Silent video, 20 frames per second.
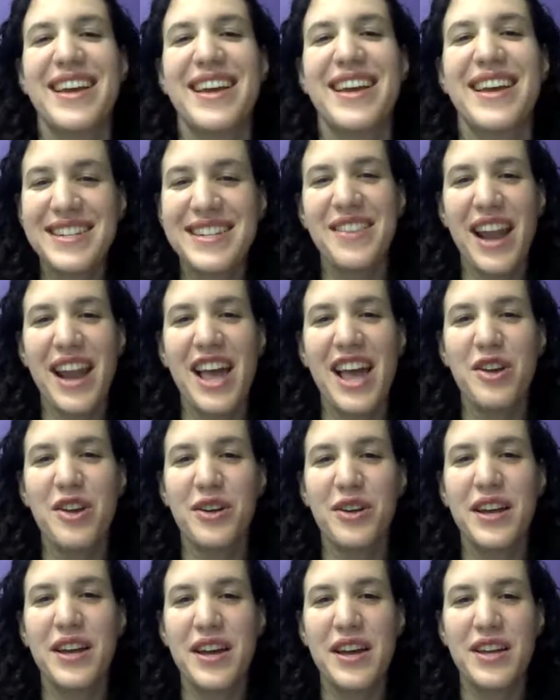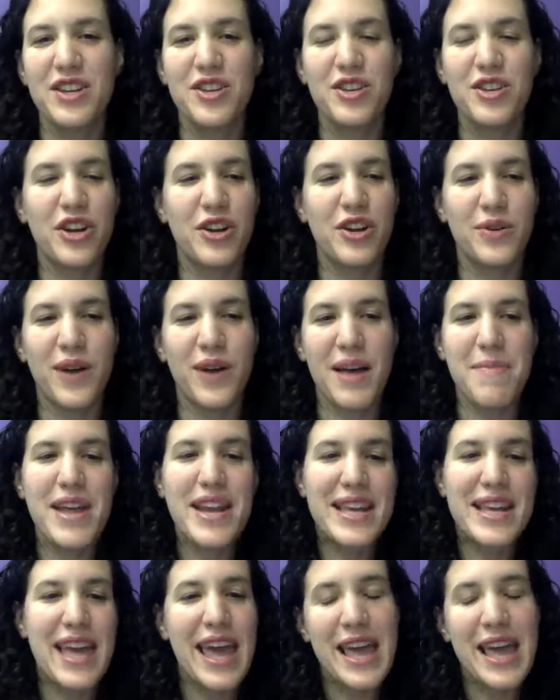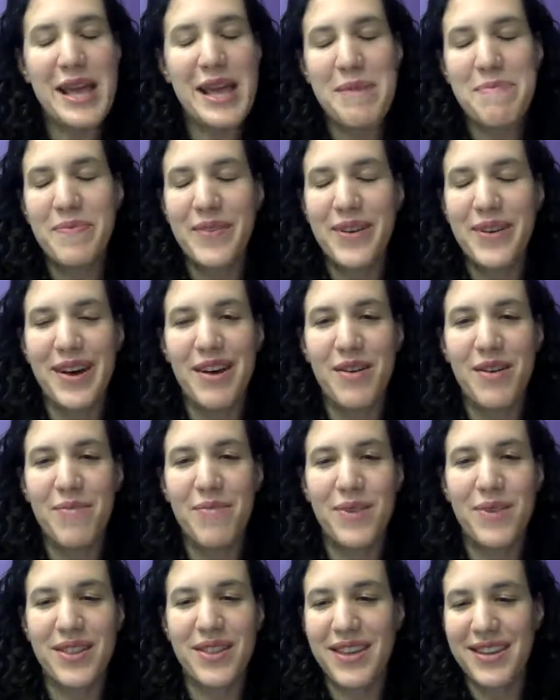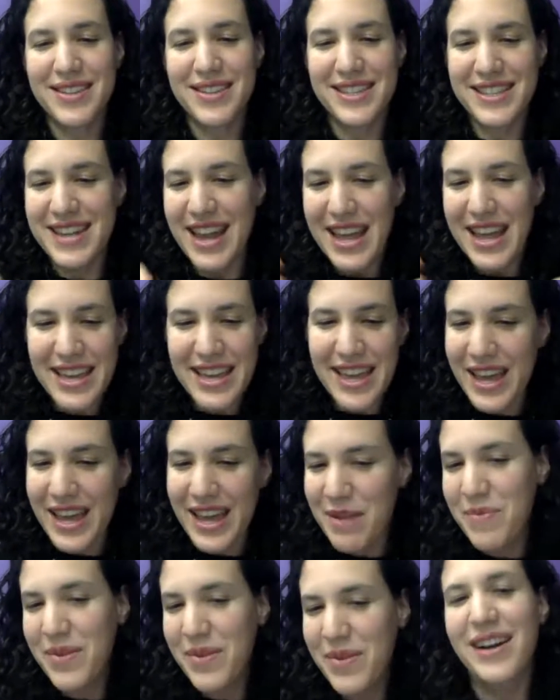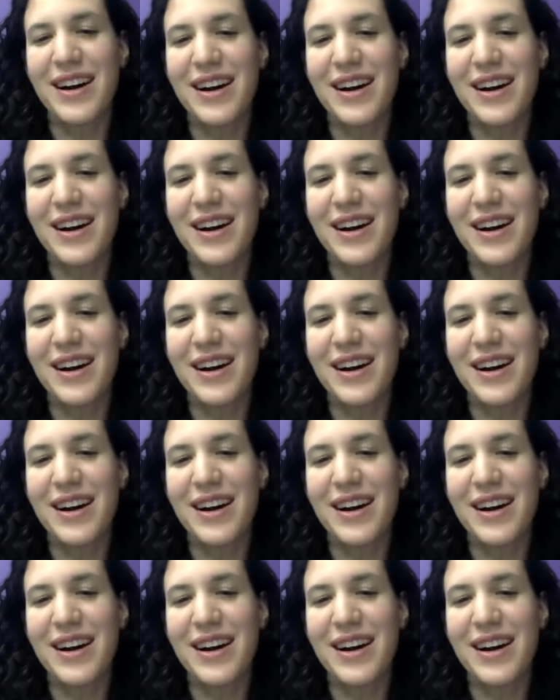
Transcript: And the idea that I could you know, I made a game, um, like a snake game,